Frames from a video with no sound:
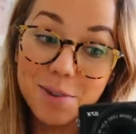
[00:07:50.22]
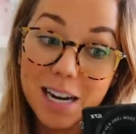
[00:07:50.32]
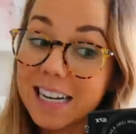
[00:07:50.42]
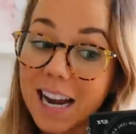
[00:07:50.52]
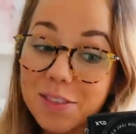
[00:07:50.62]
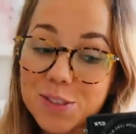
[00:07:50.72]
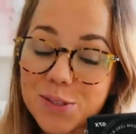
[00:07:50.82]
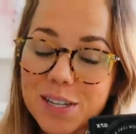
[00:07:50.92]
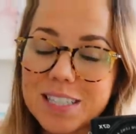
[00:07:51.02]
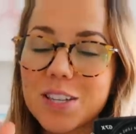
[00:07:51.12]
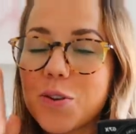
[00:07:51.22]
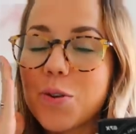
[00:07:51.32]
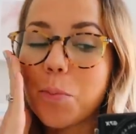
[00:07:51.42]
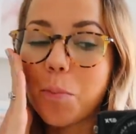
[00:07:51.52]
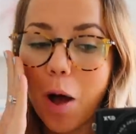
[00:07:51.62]
running out the door
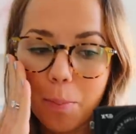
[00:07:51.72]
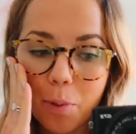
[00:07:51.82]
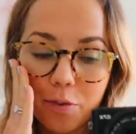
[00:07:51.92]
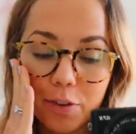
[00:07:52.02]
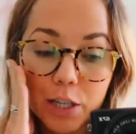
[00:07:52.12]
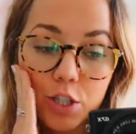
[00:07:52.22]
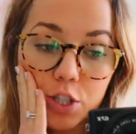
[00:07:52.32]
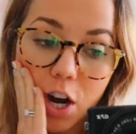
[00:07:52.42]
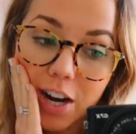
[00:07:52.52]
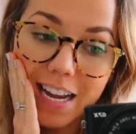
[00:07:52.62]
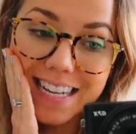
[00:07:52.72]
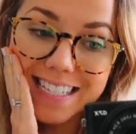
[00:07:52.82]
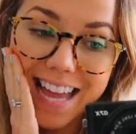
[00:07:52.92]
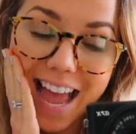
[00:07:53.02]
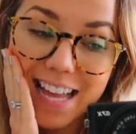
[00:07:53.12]
to pop over to
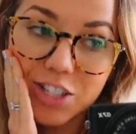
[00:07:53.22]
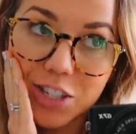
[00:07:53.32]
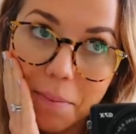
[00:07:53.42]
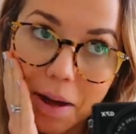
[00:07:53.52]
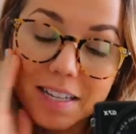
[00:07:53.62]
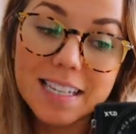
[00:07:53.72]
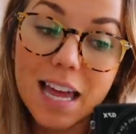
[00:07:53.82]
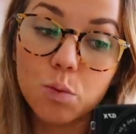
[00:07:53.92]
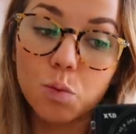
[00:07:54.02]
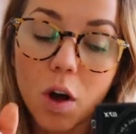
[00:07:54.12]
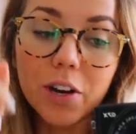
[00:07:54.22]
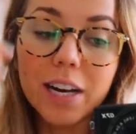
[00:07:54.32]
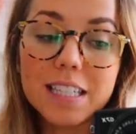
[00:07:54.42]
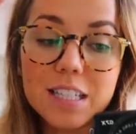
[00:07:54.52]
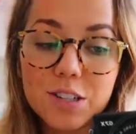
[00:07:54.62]
Target and Starbucks and
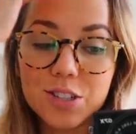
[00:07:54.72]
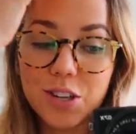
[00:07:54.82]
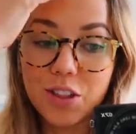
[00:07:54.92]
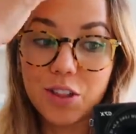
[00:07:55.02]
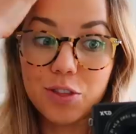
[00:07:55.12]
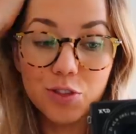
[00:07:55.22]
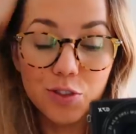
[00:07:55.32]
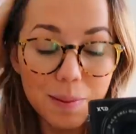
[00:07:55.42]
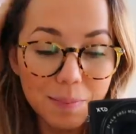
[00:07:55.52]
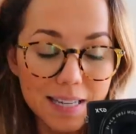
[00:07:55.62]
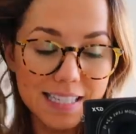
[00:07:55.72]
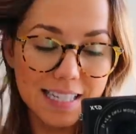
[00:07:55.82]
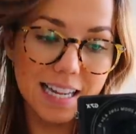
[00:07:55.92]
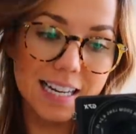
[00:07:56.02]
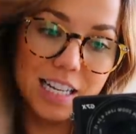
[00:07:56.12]
Walgreens. Those are the three
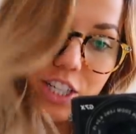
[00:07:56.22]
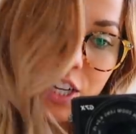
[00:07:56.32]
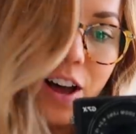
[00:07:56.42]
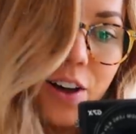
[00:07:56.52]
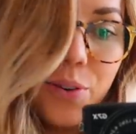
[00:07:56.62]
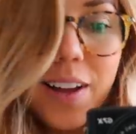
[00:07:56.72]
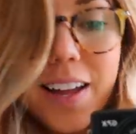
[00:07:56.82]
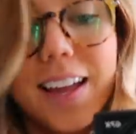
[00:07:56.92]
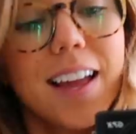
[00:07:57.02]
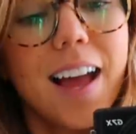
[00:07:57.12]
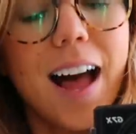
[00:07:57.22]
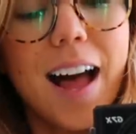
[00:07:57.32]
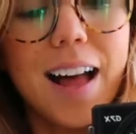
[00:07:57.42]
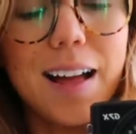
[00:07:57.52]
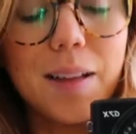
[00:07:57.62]
places I need to go
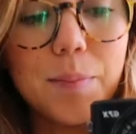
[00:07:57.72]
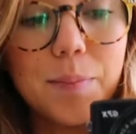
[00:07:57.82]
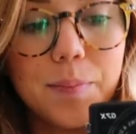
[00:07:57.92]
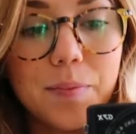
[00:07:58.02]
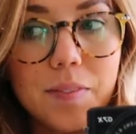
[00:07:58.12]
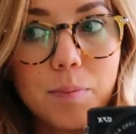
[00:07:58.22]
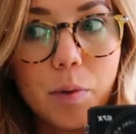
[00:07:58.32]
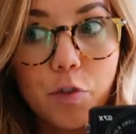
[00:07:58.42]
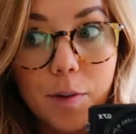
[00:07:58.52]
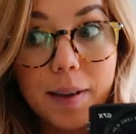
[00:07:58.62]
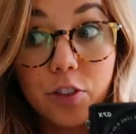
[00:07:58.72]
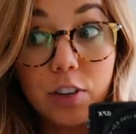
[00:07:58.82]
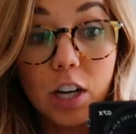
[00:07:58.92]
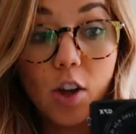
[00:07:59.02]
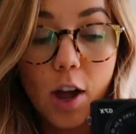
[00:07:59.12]
um, before my
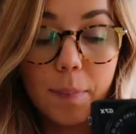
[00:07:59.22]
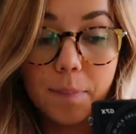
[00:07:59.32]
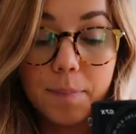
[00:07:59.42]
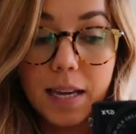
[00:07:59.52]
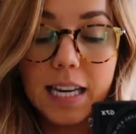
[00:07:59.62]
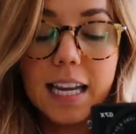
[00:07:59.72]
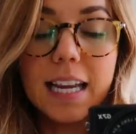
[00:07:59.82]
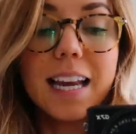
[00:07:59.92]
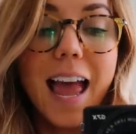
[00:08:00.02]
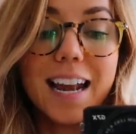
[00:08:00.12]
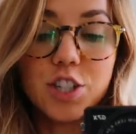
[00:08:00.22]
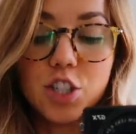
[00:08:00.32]
3 o'clock meeting. And I